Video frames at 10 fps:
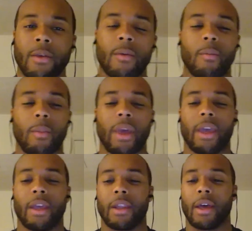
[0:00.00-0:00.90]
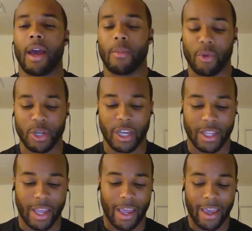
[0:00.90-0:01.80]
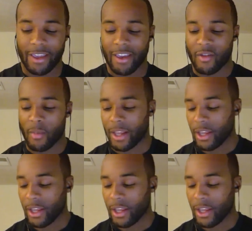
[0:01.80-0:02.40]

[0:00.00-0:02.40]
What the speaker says: Man, I appreciate that. Hey, everybody,